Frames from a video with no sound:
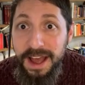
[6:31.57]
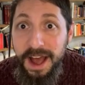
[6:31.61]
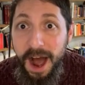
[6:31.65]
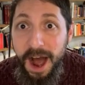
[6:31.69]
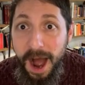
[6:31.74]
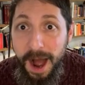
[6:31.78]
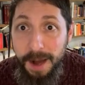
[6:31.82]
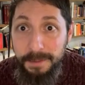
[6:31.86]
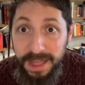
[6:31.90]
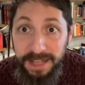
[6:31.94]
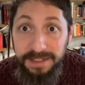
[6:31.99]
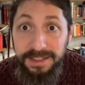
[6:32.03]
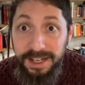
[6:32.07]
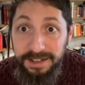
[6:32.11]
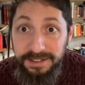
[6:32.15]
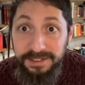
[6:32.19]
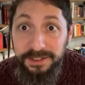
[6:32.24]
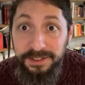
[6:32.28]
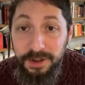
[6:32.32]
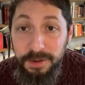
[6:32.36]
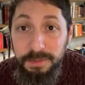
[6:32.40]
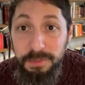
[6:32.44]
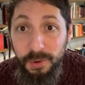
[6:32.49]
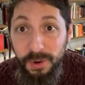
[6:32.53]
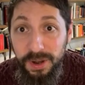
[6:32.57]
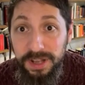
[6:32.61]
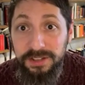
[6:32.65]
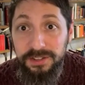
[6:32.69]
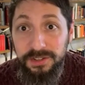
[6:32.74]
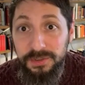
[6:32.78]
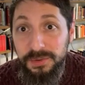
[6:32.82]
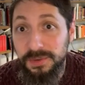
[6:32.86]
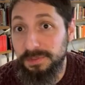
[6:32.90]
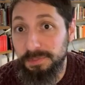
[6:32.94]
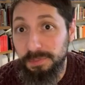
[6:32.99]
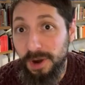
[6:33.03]
Um, that that still points
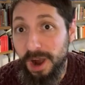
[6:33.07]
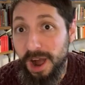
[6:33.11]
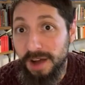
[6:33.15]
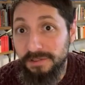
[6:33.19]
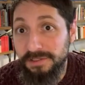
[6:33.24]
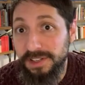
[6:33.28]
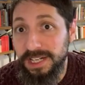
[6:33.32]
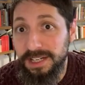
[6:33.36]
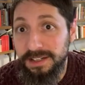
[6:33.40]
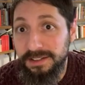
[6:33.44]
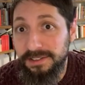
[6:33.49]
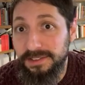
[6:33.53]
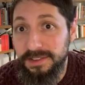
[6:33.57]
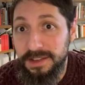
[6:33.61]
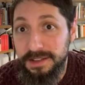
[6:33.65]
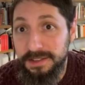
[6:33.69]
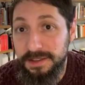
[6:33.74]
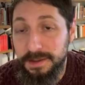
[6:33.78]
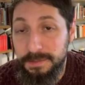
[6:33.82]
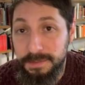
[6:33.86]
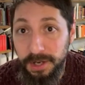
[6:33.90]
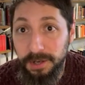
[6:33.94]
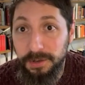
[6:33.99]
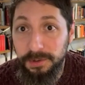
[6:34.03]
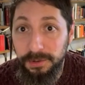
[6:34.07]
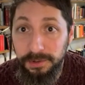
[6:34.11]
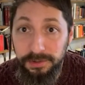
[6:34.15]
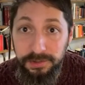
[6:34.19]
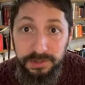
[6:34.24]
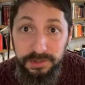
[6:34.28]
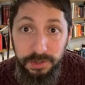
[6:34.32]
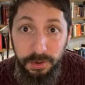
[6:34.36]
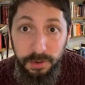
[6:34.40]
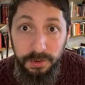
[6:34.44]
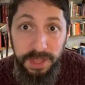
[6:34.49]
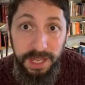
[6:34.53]
to his providence. The, the miracles
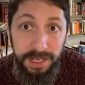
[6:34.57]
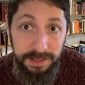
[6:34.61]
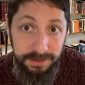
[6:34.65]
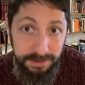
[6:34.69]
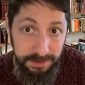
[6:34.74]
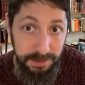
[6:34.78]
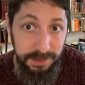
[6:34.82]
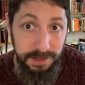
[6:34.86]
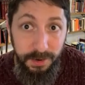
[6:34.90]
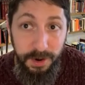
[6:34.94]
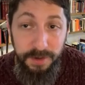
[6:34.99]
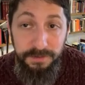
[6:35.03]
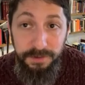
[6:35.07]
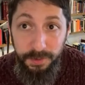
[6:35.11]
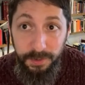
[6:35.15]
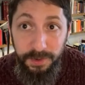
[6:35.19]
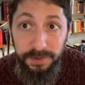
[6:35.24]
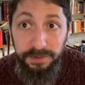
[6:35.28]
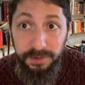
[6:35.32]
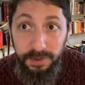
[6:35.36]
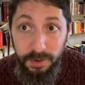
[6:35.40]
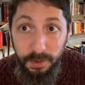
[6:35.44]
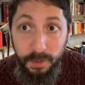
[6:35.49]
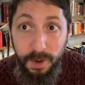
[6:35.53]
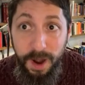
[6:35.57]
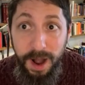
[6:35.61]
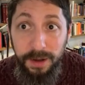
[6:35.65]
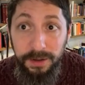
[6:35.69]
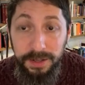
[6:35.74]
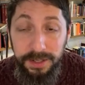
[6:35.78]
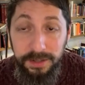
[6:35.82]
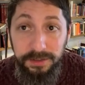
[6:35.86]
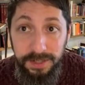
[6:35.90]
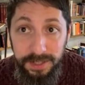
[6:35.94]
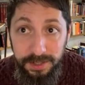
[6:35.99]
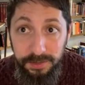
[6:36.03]
show that, you know, every once in a while,
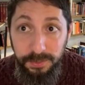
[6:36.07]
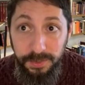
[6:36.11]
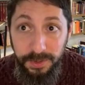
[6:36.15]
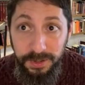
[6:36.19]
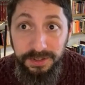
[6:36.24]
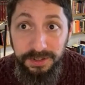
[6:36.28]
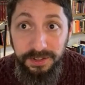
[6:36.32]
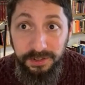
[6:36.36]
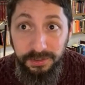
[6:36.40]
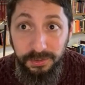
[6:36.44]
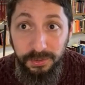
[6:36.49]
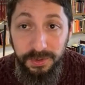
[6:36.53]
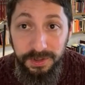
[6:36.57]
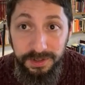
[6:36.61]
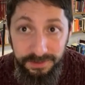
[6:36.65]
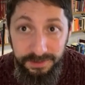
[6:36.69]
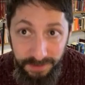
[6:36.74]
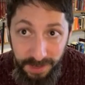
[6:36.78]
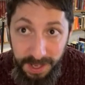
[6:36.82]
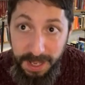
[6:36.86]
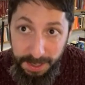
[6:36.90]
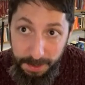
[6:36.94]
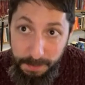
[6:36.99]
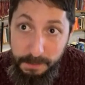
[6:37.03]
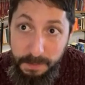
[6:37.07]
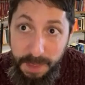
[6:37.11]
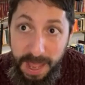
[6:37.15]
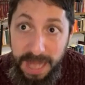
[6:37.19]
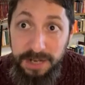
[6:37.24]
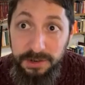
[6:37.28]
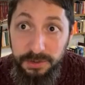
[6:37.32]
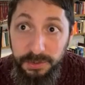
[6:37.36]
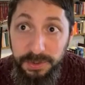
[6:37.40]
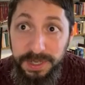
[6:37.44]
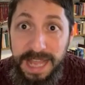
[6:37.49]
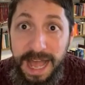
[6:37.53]
he's he's willing to sort of
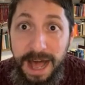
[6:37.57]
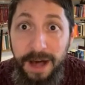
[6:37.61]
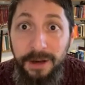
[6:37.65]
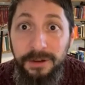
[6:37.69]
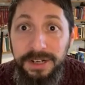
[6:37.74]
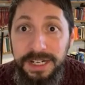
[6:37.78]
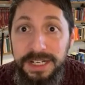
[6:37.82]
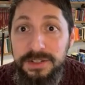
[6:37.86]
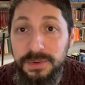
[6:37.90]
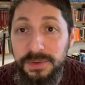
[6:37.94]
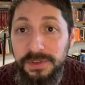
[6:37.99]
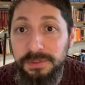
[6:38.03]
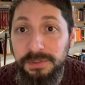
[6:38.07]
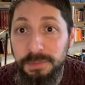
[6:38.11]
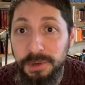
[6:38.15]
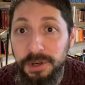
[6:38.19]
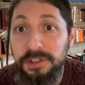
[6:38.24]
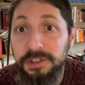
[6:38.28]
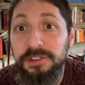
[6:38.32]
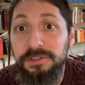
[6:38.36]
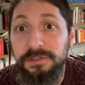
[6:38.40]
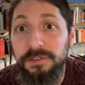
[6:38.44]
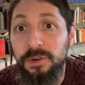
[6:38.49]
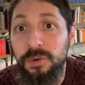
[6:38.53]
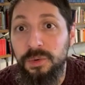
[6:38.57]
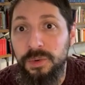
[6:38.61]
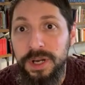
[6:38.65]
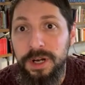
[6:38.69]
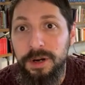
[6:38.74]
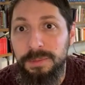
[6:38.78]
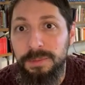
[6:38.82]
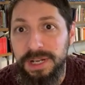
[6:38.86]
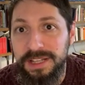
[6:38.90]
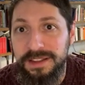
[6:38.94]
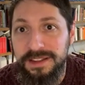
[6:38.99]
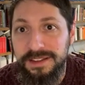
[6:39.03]
bend reality to his merciful
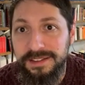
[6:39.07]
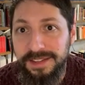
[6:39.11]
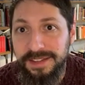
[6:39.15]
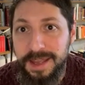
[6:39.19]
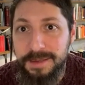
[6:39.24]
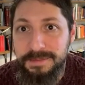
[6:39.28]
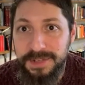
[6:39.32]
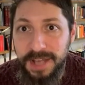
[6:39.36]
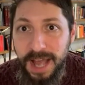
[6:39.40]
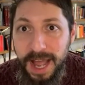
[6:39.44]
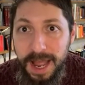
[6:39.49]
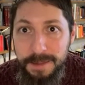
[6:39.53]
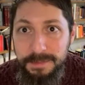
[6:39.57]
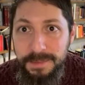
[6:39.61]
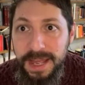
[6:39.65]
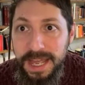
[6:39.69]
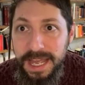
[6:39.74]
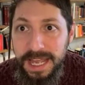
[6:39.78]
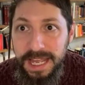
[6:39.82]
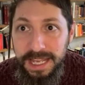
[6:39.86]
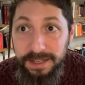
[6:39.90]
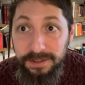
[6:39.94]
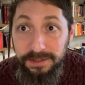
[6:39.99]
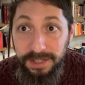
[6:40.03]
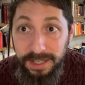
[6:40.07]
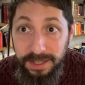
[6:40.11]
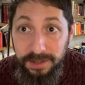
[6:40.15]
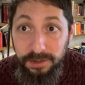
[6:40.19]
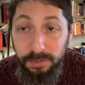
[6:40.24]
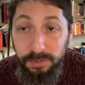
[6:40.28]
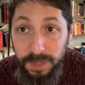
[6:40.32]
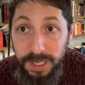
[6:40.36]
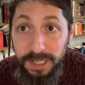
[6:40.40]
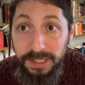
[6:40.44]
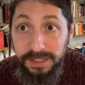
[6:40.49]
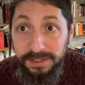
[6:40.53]
will. But at the same time, his his
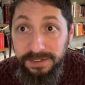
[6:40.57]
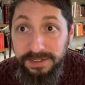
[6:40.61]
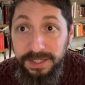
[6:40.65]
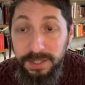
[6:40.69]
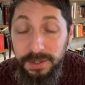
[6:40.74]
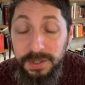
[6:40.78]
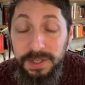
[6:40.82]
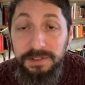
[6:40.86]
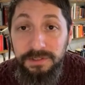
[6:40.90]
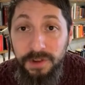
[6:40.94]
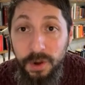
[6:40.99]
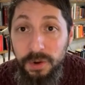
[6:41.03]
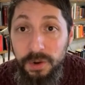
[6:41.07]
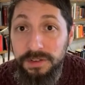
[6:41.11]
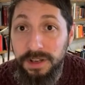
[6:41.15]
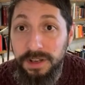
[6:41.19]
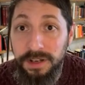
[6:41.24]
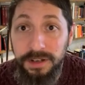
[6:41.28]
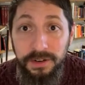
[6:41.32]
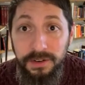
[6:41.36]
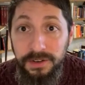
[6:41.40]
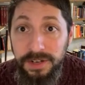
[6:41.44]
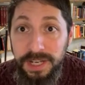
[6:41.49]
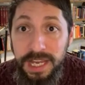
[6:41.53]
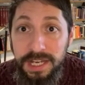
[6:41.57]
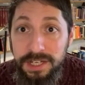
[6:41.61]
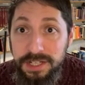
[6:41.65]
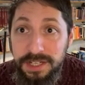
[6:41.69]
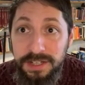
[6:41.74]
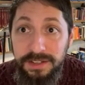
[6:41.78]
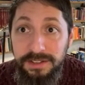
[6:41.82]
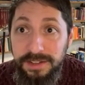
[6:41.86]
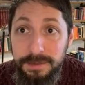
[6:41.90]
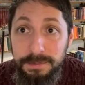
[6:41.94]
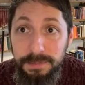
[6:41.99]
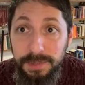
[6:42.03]
will is still invoked on
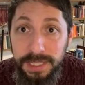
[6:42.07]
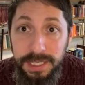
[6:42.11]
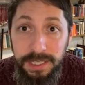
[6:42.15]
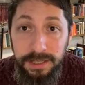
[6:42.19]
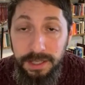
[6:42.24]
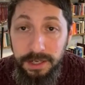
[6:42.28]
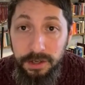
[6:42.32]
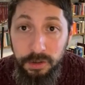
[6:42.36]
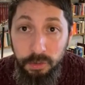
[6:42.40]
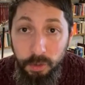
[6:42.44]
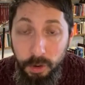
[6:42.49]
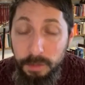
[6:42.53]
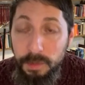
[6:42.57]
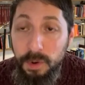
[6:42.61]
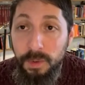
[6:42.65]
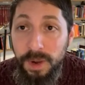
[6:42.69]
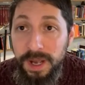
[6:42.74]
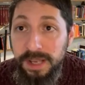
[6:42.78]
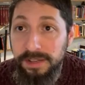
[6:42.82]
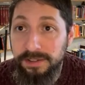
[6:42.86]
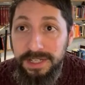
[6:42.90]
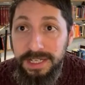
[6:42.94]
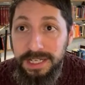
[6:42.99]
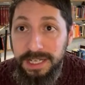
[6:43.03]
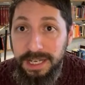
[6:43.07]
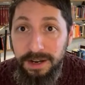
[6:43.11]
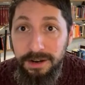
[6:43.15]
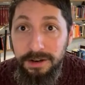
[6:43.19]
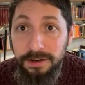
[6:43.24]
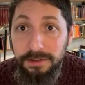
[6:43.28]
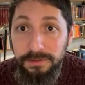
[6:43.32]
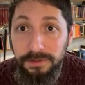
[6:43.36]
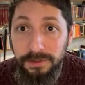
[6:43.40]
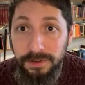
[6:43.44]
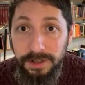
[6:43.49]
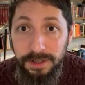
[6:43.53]
creation, simply in the normal ways that he
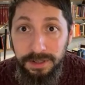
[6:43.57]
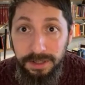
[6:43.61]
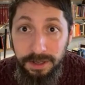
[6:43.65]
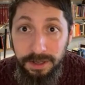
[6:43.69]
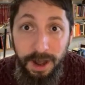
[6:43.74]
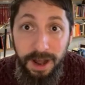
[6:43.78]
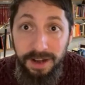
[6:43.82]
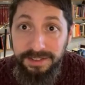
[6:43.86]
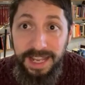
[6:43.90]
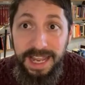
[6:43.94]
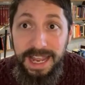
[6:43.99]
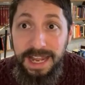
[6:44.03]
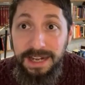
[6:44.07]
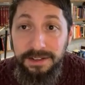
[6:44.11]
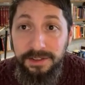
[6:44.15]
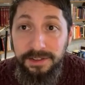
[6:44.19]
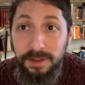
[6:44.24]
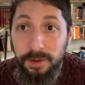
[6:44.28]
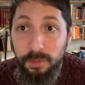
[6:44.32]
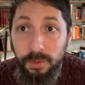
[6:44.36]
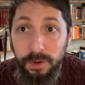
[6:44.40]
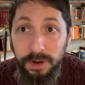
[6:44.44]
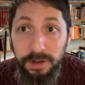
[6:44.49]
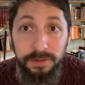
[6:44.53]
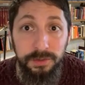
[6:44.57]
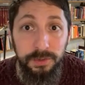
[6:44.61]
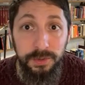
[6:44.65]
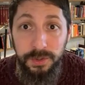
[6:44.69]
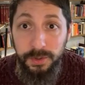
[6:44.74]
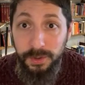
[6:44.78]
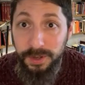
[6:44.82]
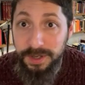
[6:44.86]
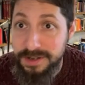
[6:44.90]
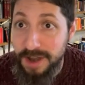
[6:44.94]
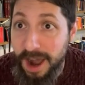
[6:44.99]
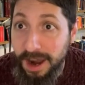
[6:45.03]
cares for it. God's hand is at work through
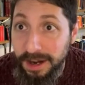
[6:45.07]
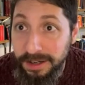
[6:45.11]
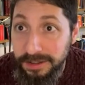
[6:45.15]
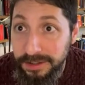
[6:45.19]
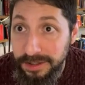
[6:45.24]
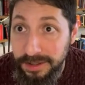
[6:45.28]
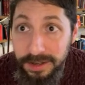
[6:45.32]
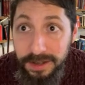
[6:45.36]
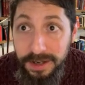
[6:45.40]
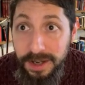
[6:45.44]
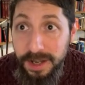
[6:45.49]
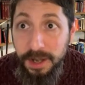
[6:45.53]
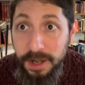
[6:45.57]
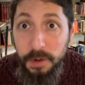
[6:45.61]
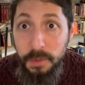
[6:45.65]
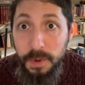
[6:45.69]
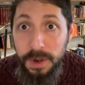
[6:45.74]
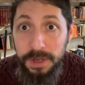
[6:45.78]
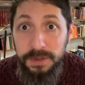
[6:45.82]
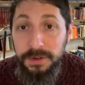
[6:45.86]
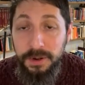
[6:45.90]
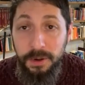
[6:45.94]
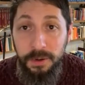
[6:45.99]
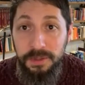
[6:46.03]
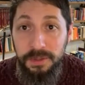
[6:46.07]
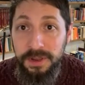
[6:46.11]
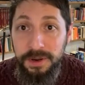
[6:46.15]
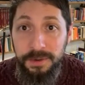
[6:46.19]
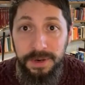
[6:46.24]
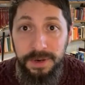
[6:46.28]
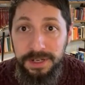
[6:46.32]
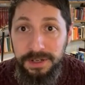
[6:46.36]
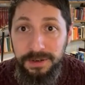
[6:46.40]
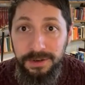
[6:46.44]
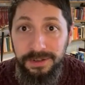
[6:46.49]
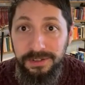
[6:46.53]
your doctor when you go there
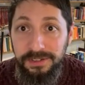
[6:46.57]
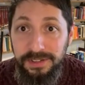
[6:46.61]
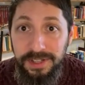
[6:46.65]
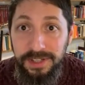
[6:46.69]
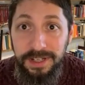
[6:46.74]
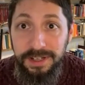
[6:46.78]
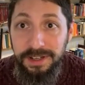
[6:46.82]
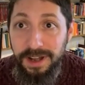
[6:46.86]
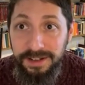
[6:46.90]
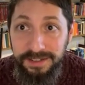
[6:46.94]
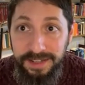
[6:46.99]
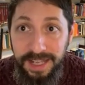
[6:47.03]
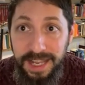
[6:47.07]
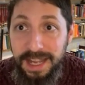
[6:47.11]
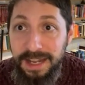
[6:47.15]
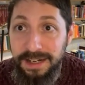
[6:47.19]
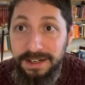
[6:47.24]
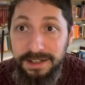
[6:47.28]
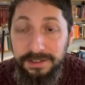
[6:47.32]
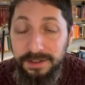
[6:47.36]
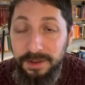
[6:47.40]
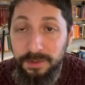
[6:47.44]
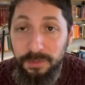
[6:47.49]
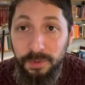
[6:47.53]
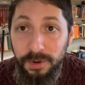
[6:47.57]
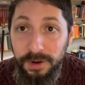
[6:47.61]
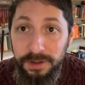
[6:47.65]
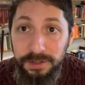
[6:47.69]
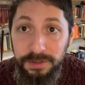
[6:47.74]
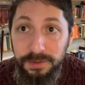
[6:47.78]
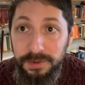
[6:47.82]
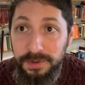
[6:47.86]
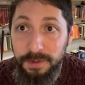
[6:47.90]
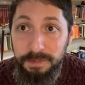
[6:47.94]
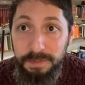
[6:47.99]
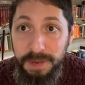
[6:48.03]
when you're sick. God's hand is at work
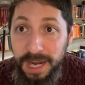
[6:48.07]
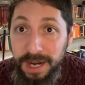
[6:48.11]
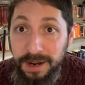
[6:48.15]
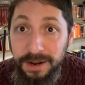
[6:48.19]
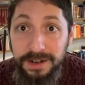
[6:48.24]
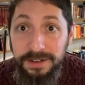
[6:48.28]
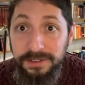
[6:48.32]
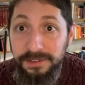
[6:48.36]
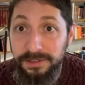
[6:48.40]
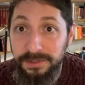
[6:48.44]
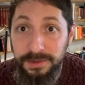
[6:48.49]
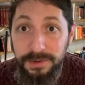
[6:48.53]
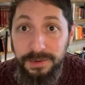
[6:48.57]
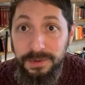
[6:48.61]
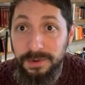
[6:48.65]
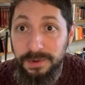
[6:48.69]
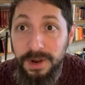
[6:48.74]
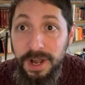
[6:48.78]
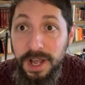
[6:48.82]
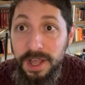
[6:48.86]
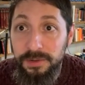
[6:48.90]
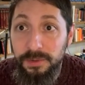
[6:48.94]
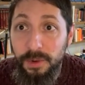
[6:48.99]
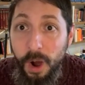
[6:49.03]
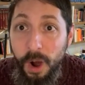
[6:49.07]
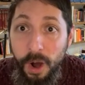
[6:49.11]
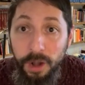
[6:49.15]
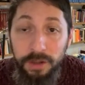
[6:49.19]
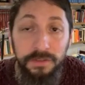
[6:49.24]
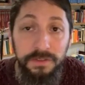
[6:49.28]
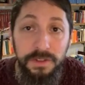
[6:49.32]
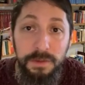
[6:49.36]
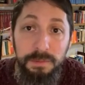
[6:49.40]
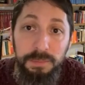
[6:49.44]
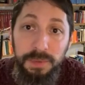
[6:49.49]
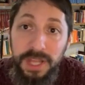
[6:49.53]
through your parents, through through all
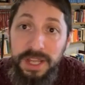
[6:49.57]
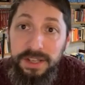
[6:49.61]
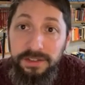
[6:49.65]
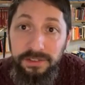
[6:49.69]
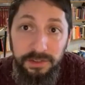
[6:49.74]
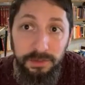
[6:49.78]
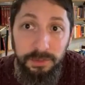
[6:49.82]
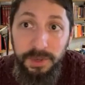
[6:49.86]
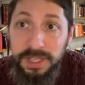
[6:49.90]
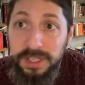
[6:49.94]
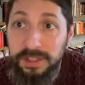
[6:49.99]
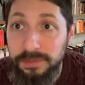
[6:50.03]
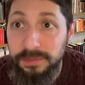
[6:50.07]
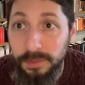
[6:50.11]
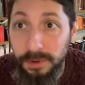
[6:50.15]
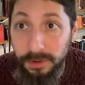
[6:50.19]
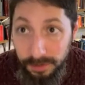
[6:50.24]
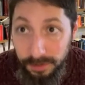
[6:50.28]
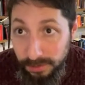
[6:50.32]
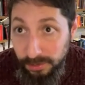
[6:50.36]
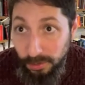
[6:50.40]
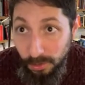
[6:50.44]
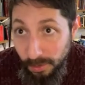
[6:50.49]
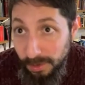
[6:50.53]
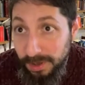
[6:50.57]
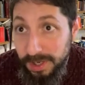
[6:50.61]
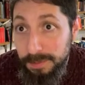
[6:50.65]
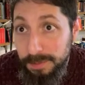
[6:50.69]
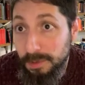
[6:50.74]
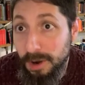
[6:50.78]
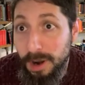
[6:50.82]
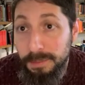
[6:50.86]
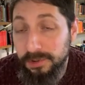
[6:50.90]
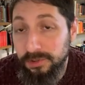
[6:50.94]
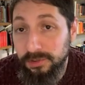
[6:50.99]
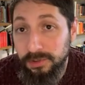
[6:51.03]
of the places where he has, he has already
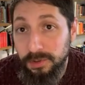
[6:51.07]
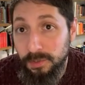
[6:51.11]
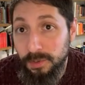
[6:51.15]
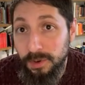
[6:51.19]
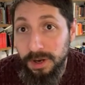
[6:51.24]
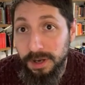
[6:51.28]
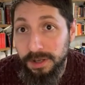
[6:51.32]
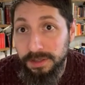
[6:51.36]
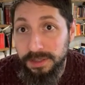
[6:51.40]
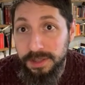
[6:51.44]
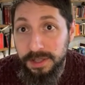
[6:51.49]
promised to work.